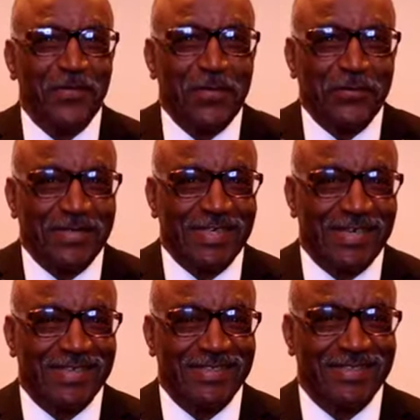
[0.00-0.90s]
very familiar
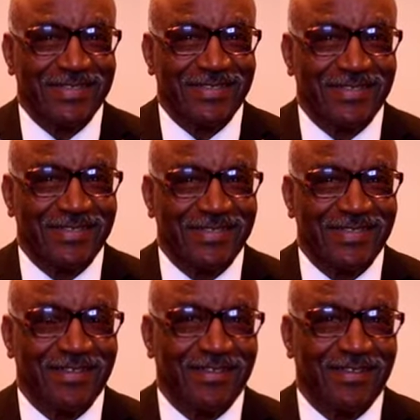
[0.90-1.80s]
with that.
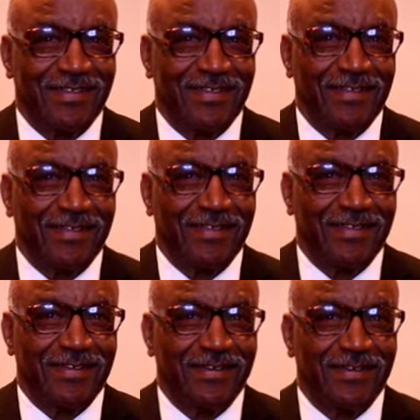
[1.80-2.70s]

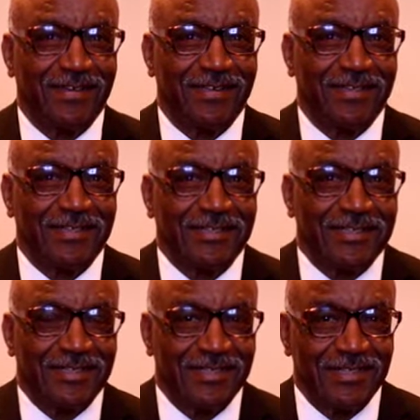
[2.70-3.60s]
And um, it's
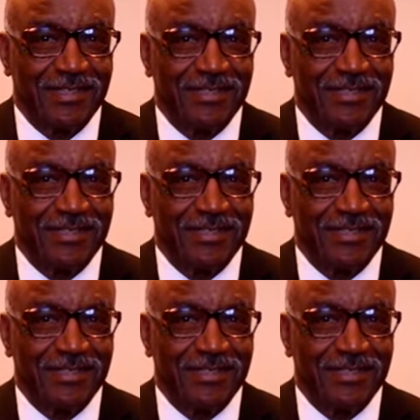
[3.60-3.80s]
coming through